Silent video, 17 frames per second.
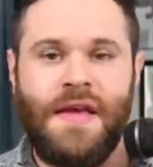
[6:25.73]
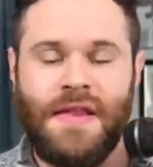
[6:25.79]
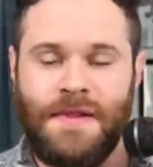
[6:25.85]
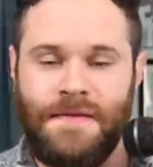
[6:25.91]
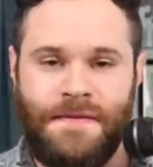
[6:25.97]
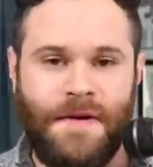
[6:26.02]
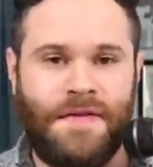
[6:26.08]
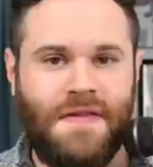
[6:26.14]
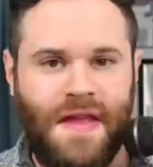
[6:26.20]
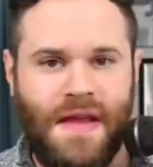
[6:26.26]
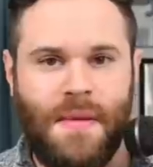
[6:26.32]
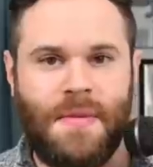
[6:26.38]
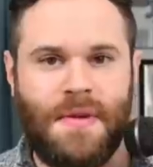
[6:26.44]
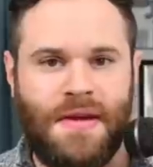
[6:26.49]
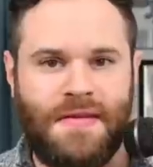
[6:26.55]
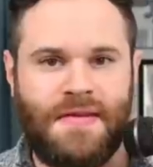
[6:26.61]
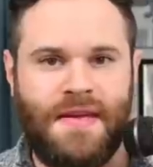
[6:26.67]
The first thing
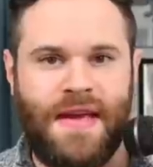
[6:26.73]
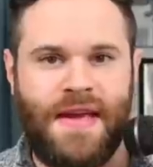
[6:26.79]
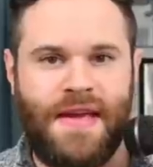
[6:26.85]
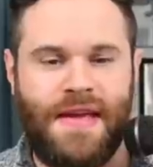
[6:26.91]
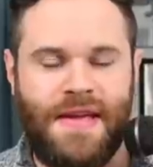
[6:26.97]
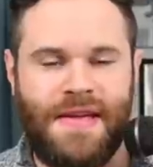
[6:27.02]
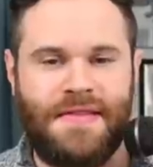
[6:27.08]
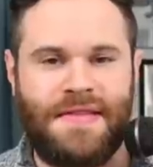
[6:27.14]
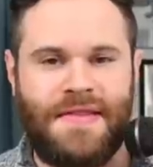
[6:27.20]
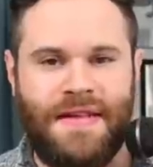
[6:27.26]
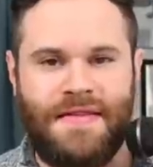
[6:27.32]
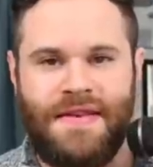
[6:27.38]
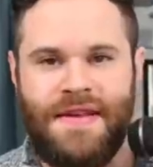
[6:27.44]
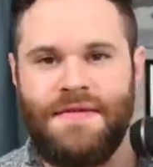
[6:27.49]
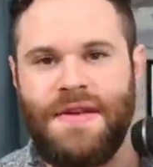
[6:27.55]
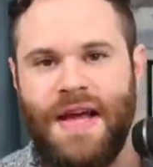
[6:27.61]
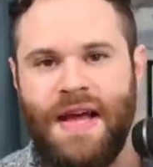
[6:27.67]
I'm going to say is that
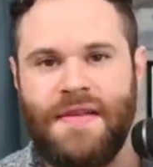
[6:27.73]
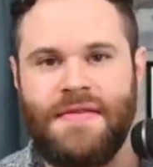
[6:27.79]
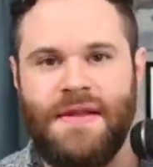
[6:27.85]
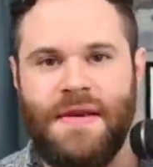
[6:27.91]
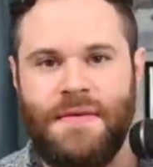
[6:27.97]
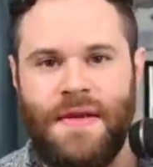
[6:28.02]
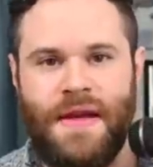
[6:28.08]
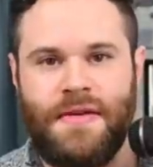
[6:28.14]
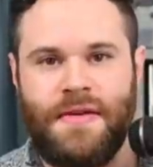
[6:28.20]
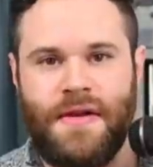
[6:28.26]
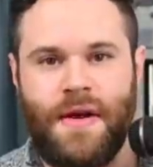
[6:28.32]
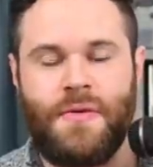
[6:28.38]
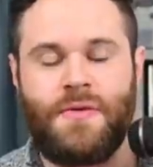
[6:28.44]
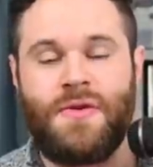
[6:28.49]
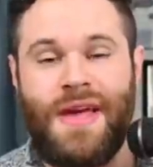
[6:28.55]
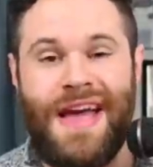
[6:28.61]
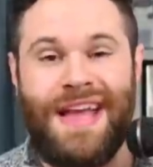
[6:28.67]
Steve Adazio, the head
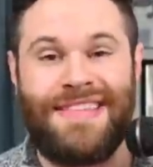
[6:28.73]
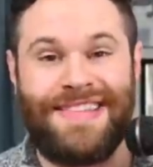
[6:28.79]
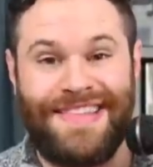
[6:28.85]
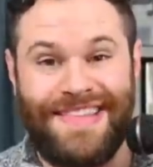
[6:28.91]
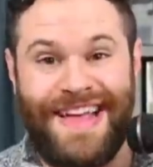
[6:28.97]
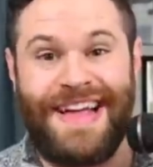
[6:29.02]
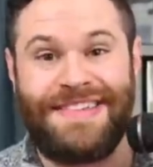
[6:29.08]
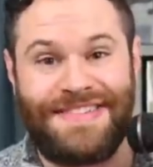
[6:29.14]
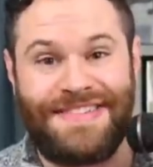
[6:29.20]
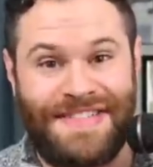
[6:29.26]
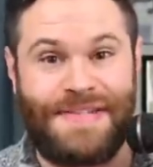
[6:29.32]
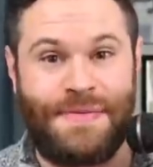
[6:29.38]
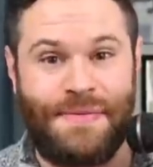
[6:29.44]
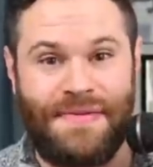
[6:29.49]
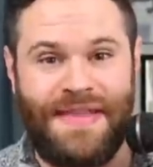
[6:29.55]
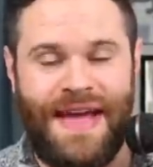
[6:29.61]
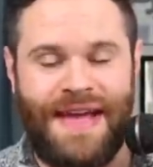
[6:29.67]
coach, has a lot to
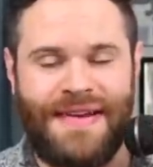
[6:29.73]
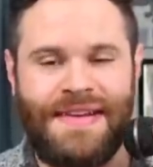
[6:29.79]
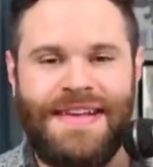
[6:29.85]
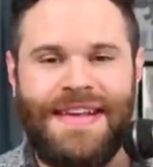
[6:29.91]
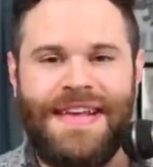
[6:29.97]
do with that.